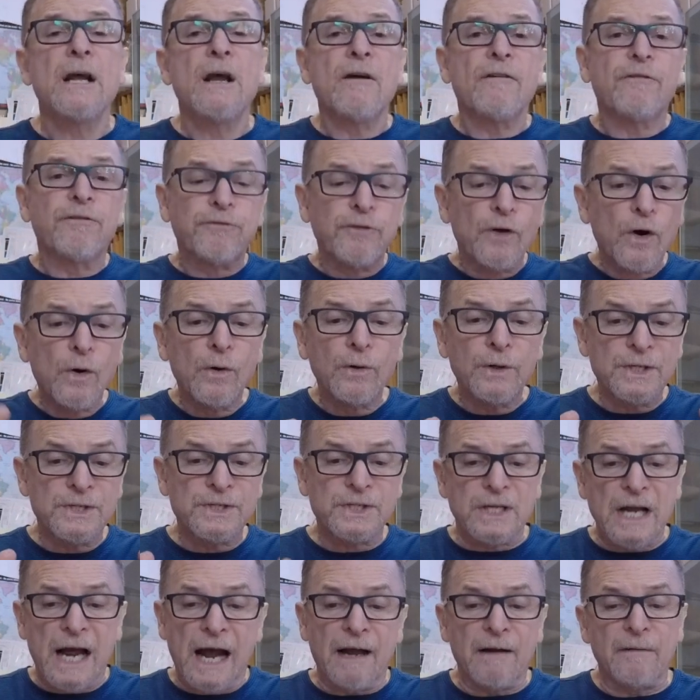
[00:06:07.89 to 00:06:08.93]
Food has
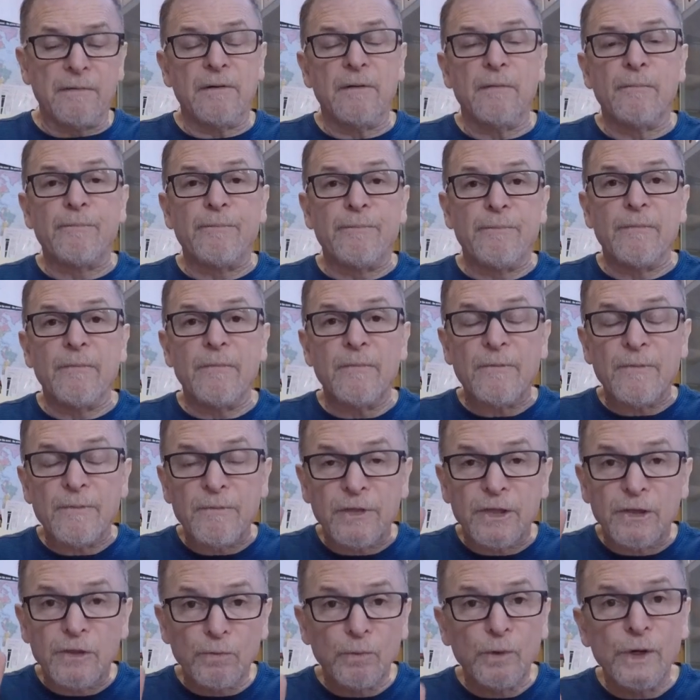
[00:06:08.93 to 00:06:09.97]
got
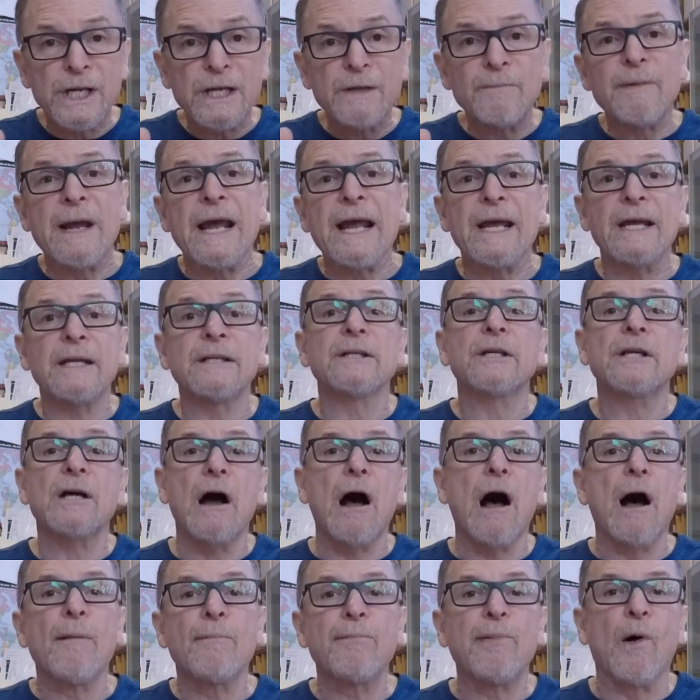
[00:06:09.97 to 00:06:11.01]
three main
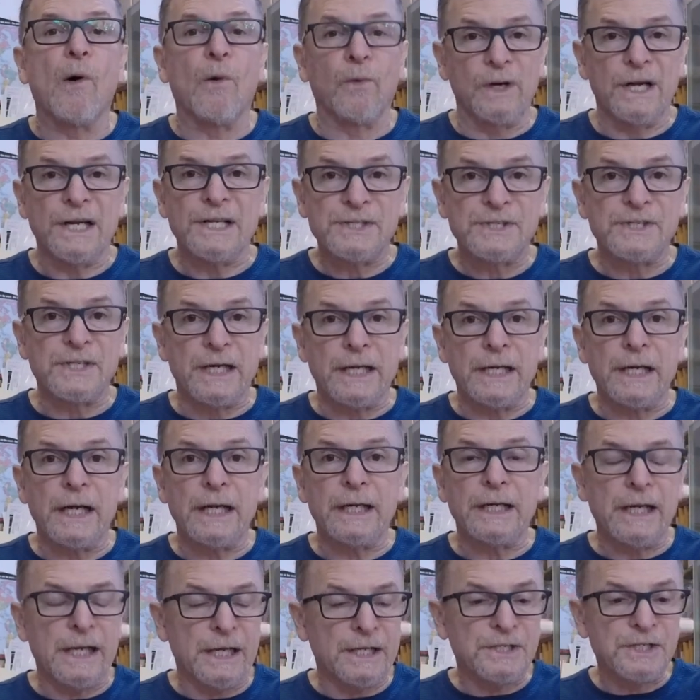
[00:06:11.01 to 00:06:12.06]
components in
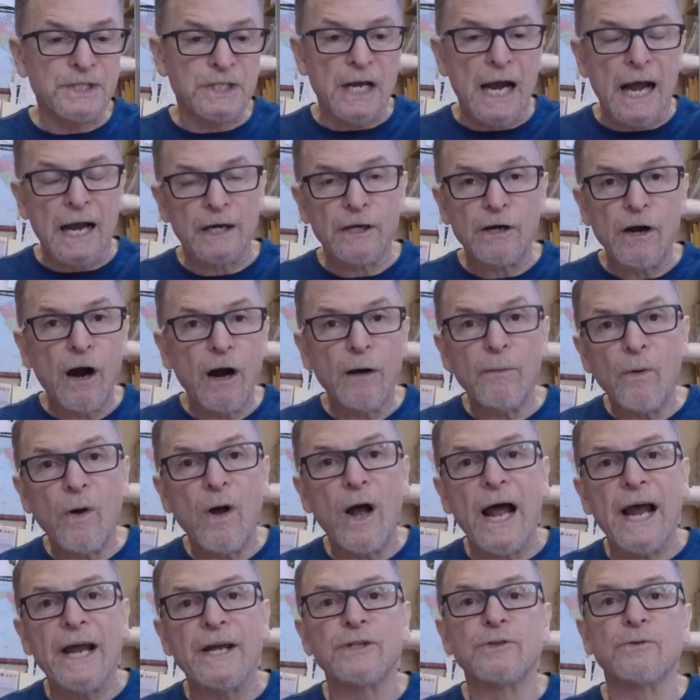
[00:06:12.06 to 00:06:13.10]
it. It's got
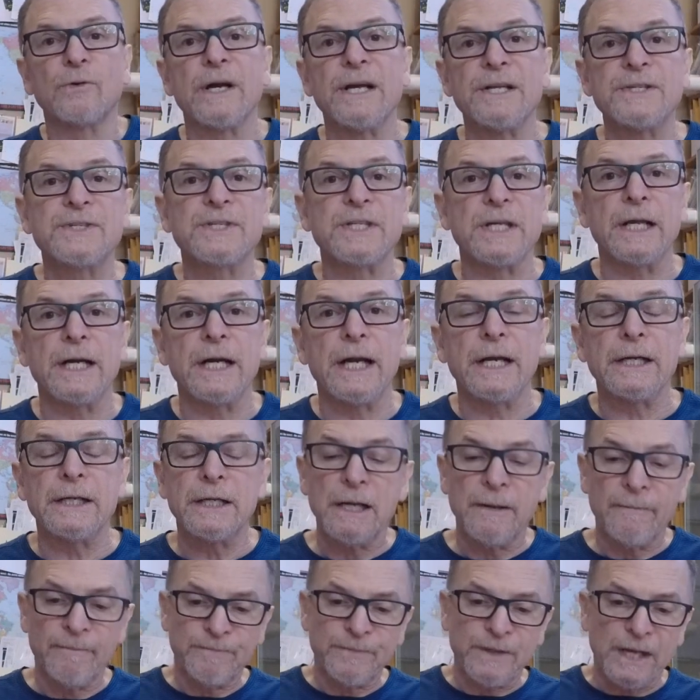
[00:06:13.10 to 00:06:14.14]
carbohydrates in it,
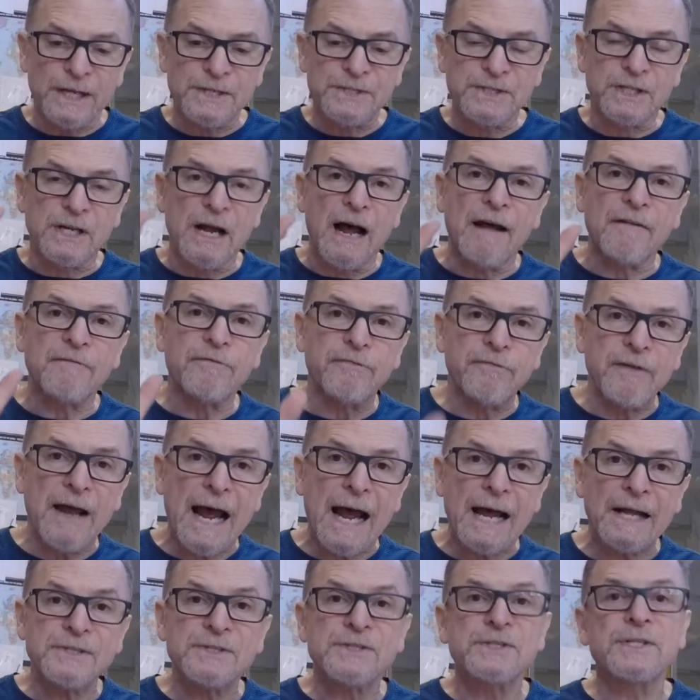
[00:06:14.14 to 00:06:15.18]
it's got
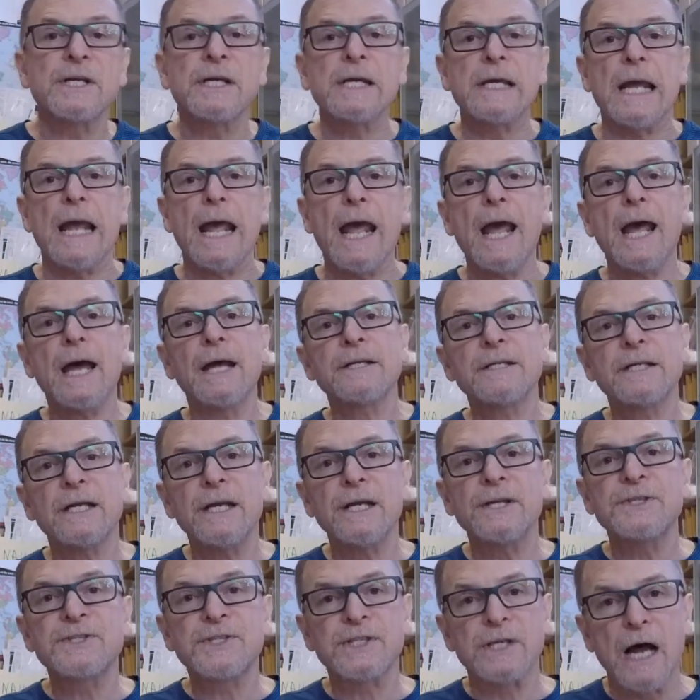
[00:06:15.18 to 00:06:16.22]
fats, and
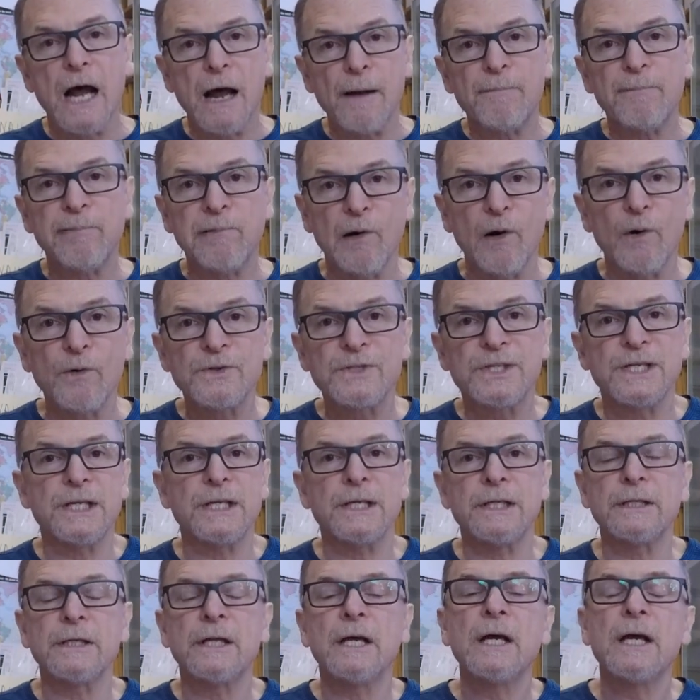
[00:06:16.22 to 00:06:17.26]
it's got
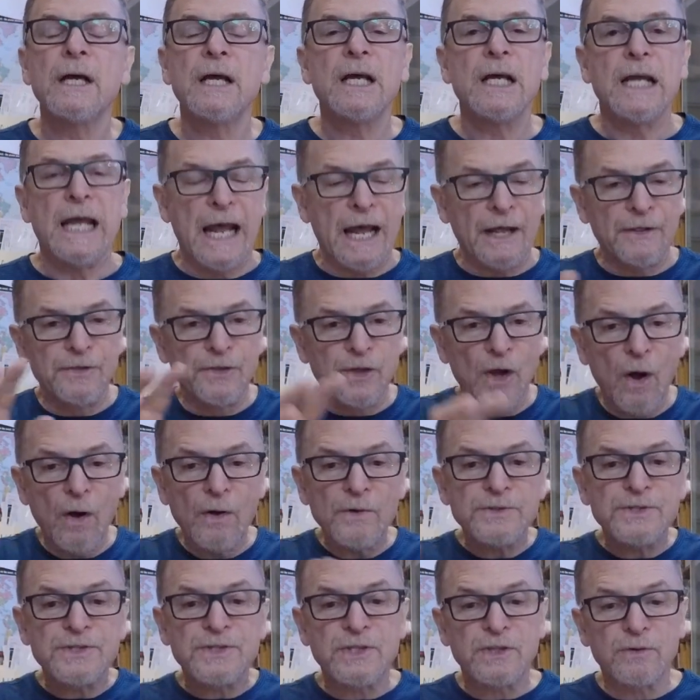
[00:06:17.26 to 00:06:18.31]
protein. And
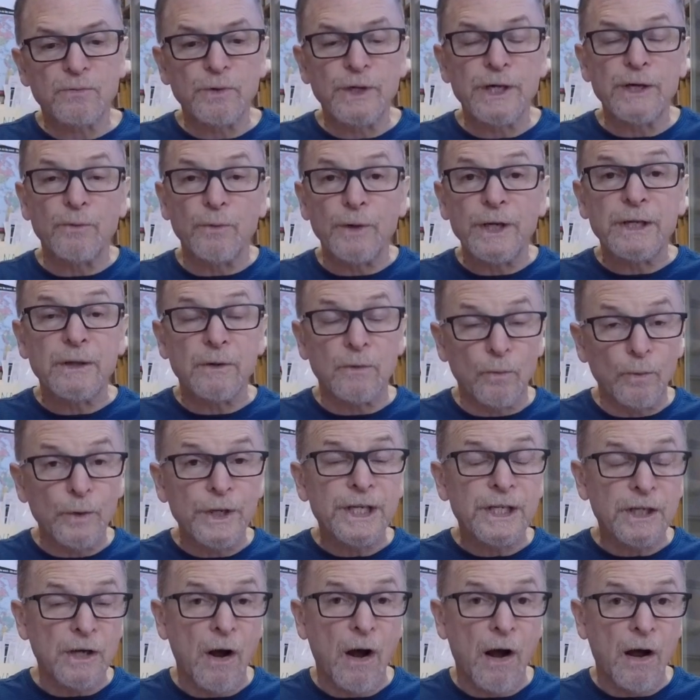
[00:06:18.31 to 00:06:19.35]
those three, we, we
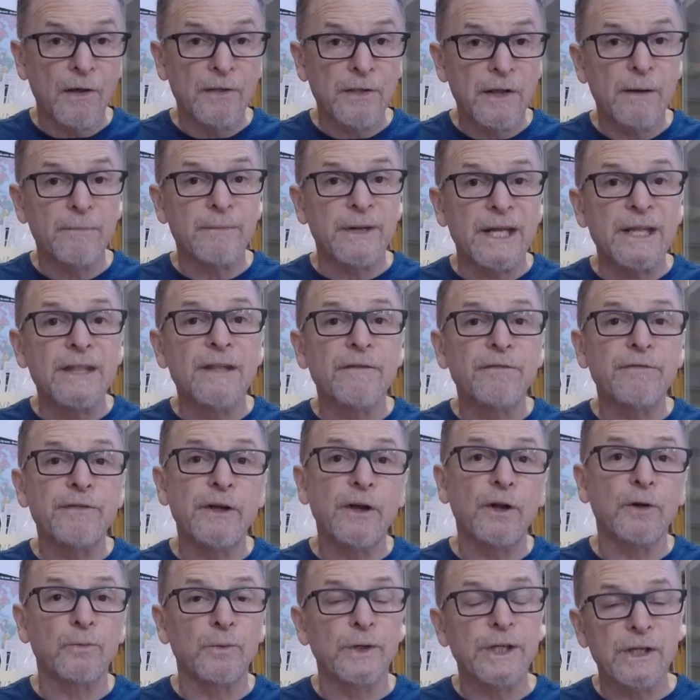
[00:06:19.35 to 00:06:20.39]
call them in the
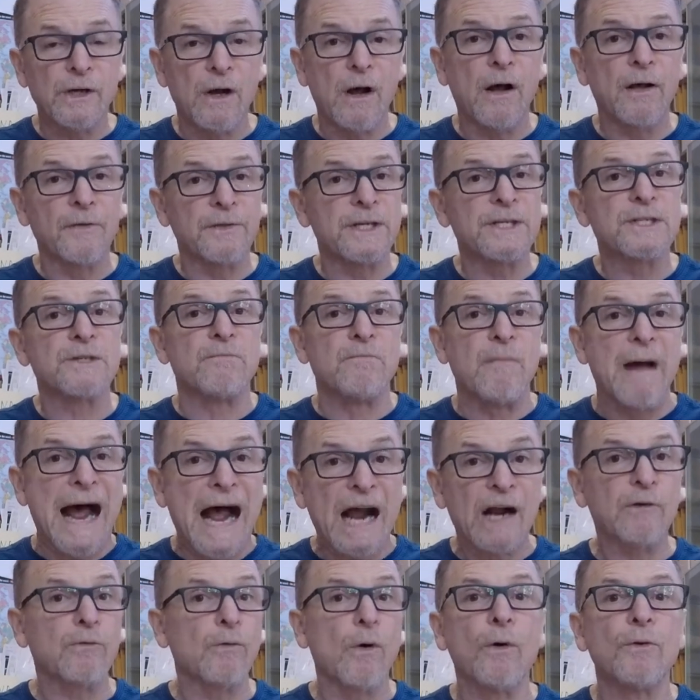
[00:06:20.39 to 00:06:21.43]
field, we call these
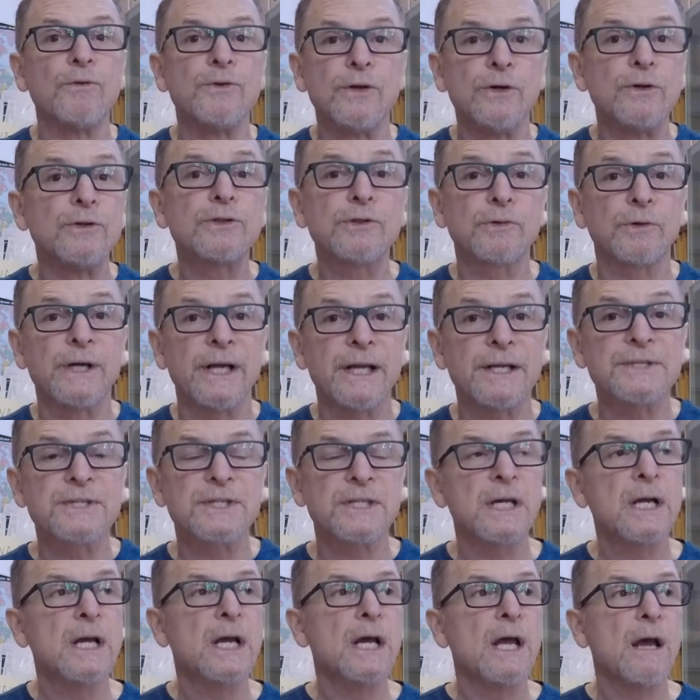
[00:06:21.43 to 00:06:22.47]

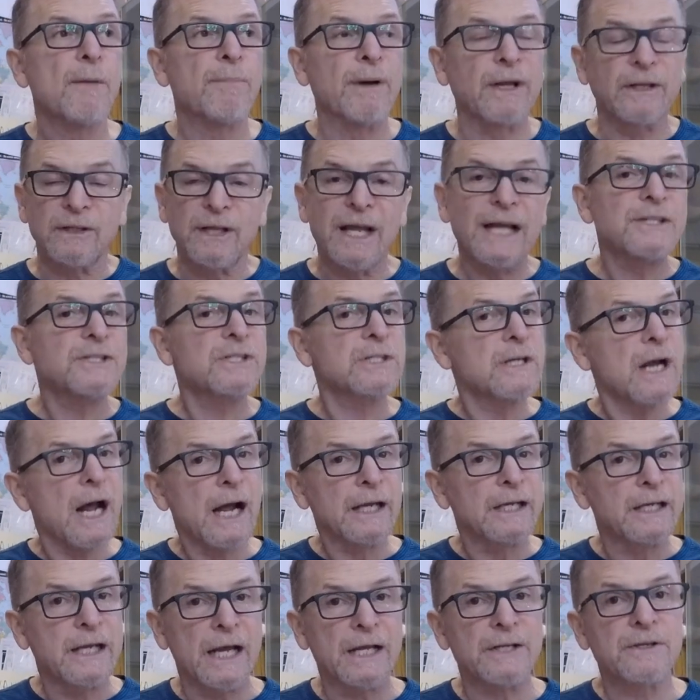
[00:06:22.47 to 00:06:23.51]
macronutrients. But let's
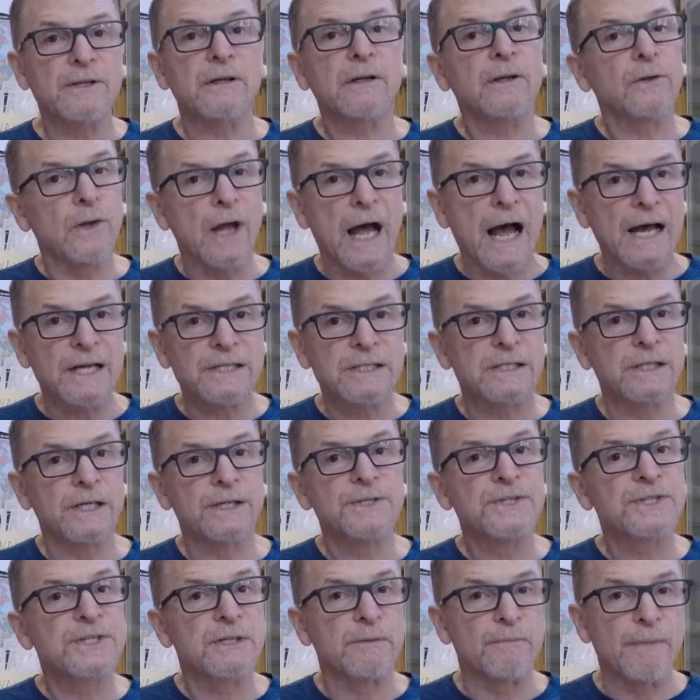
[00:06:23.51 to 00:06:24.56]
not get lost in
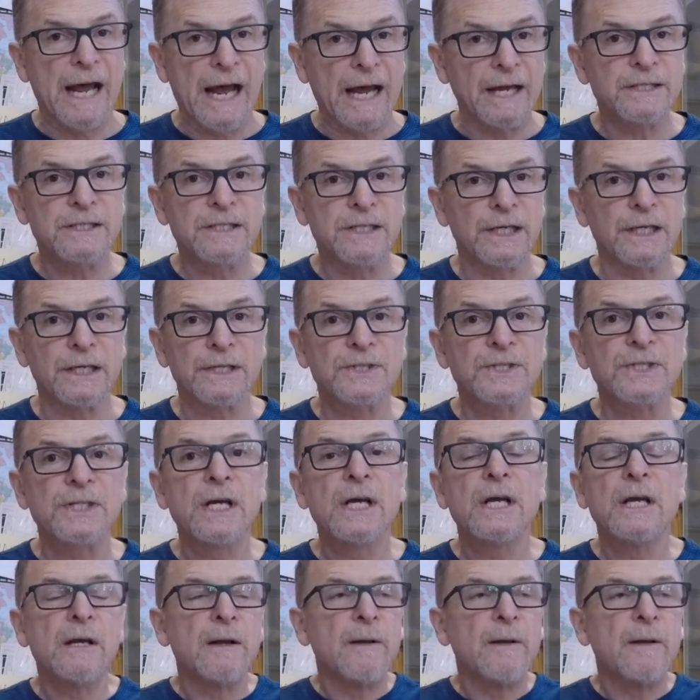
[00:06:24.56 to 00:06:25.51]
semantics.